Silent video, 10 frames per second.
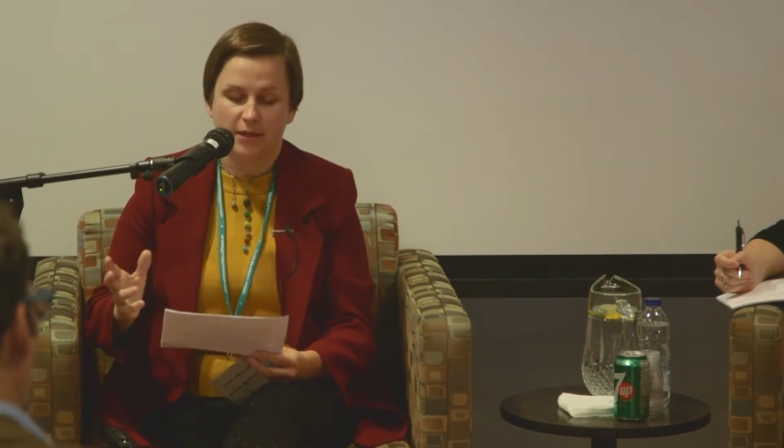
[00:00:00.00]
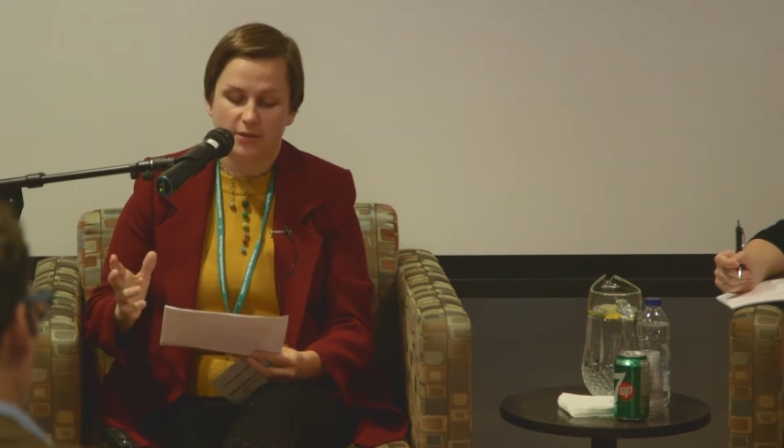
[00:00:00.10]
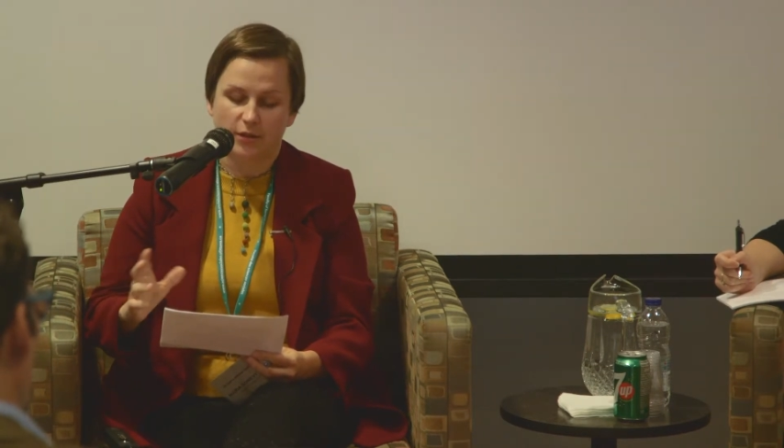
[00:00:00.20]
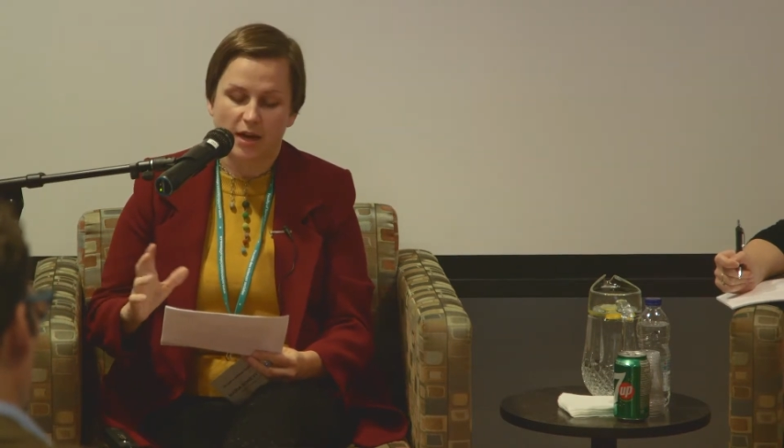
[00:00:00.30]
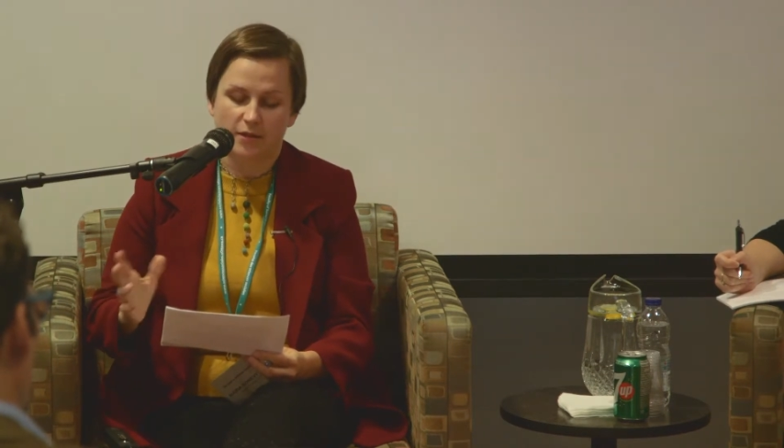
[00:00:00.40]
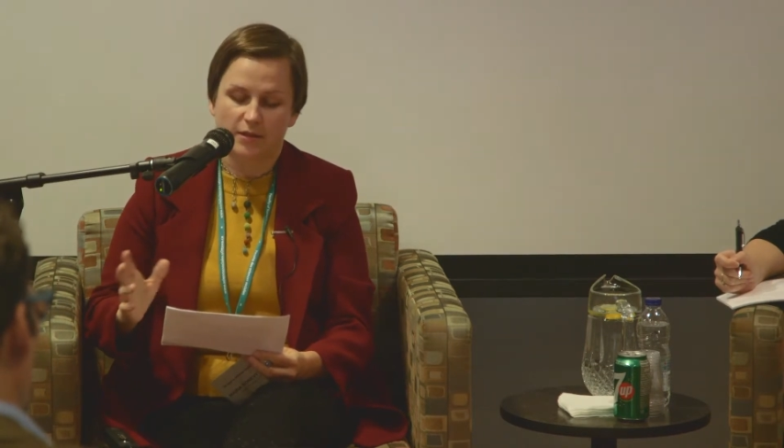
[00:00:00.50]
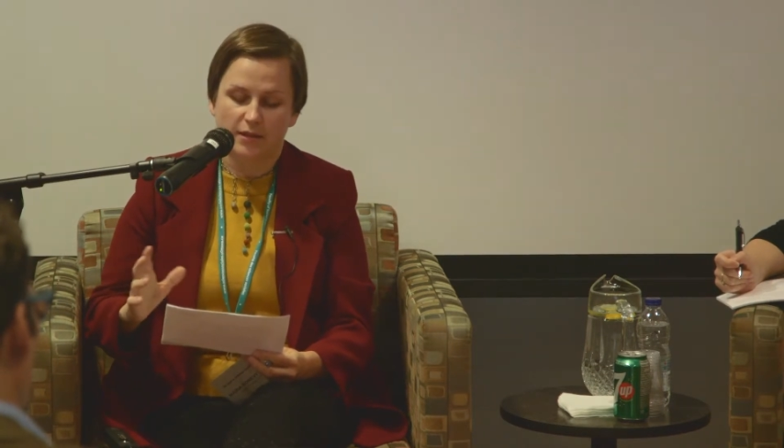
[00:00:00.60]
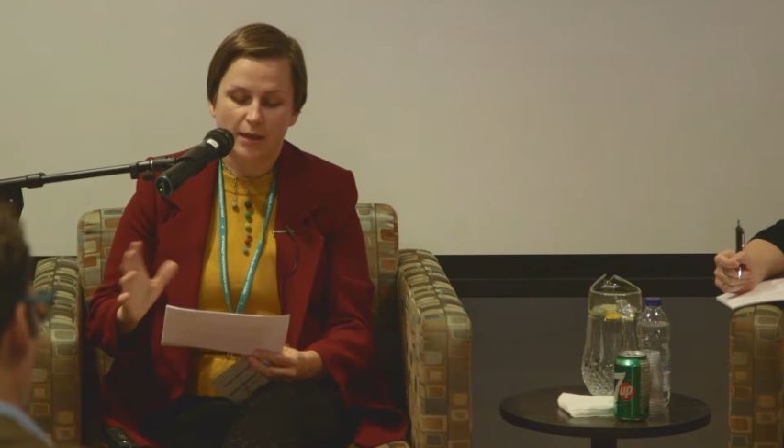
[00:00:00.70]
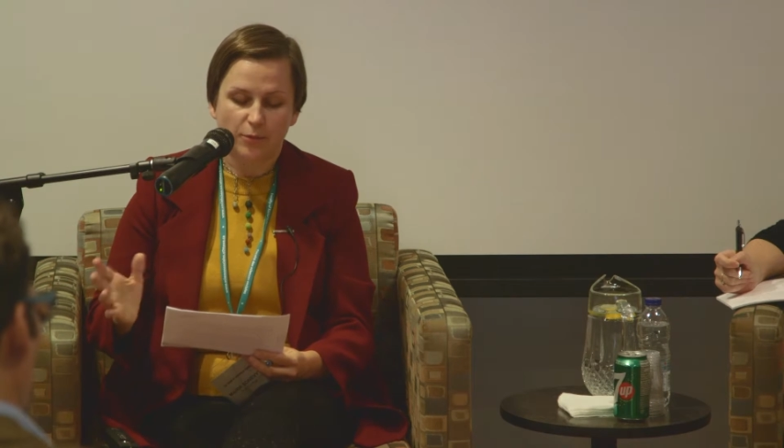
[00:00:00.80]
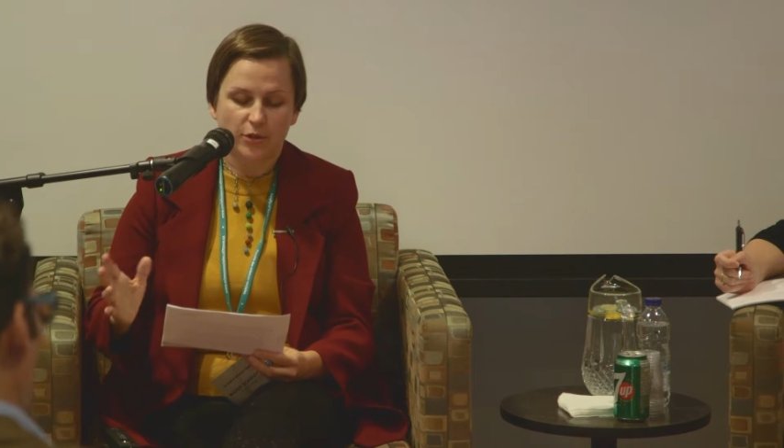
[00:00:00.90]
into kind of a
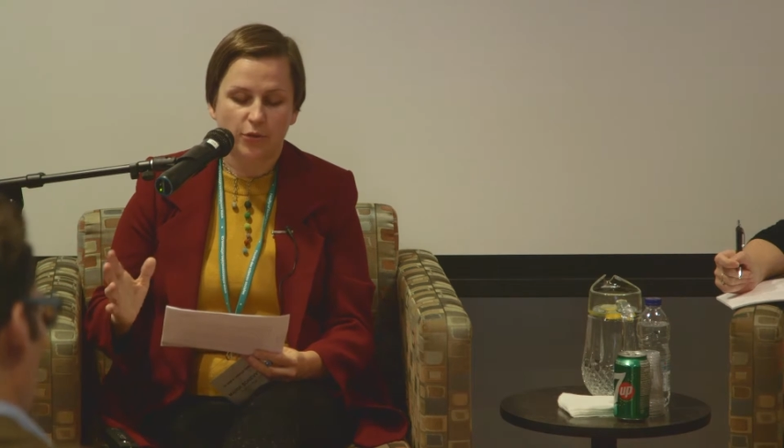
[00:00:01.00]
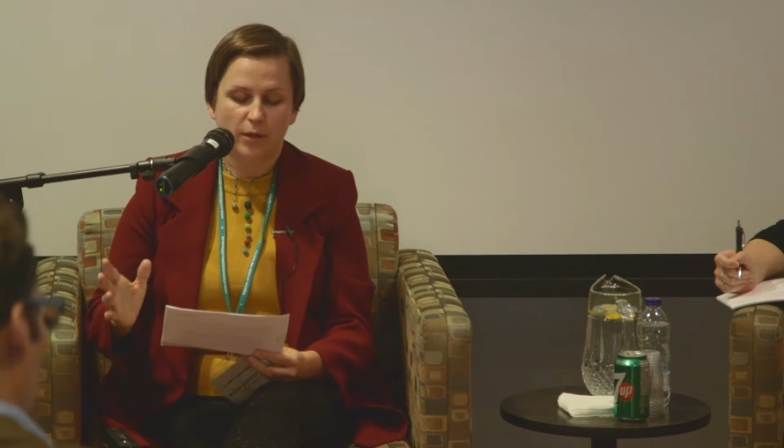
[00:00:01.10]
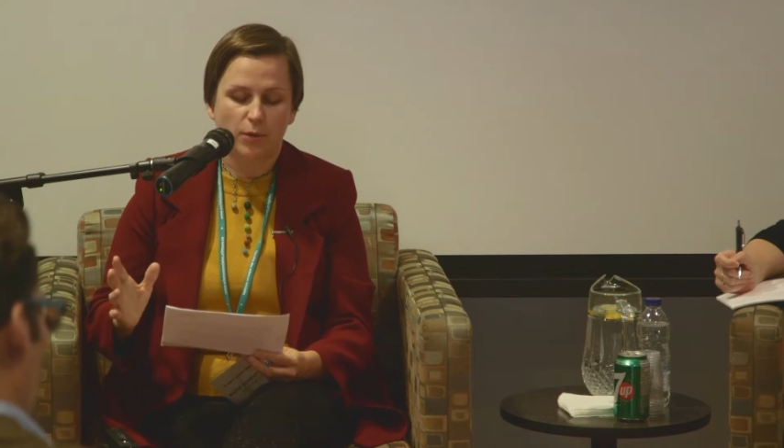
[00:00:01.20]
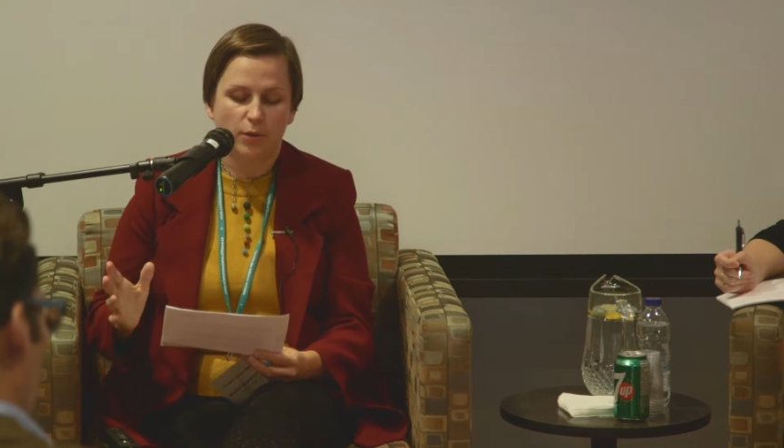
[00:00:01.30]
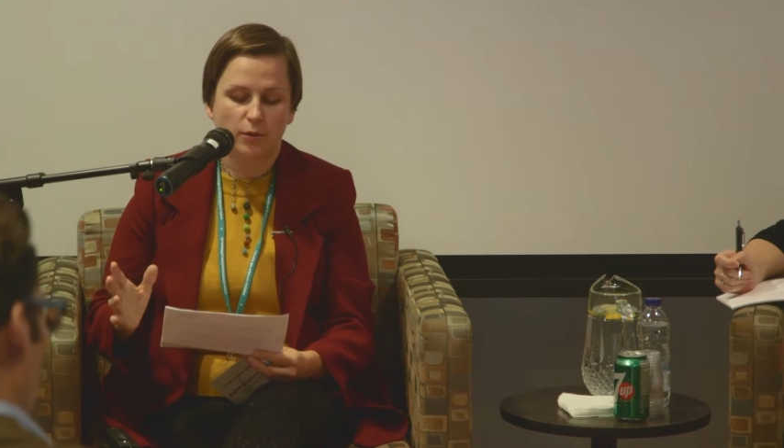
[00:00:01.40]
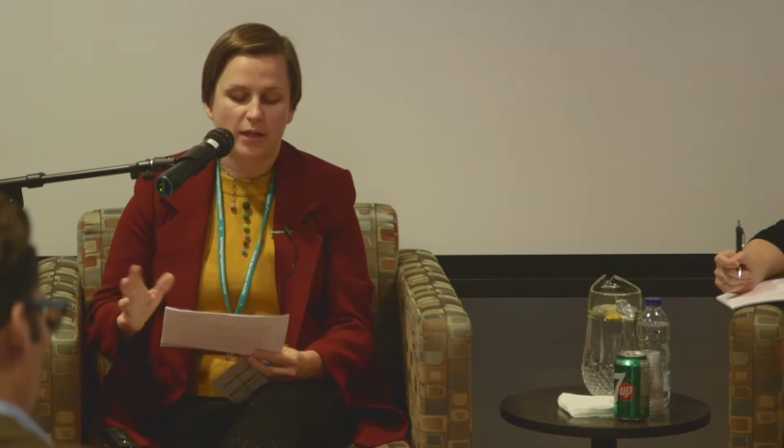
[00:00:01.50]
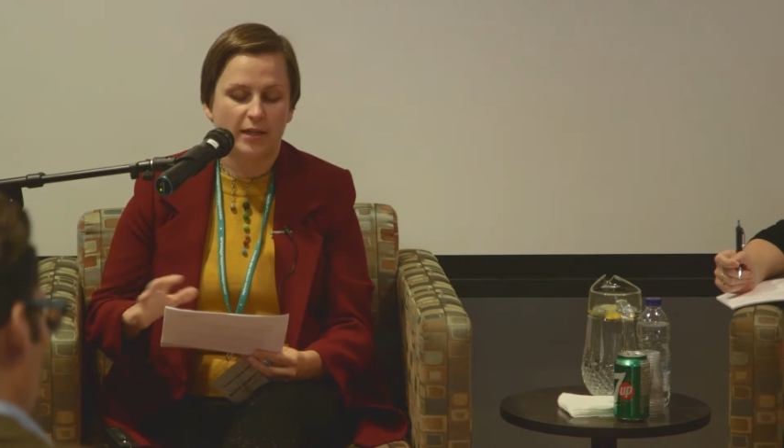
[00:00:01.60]
celebratory mode,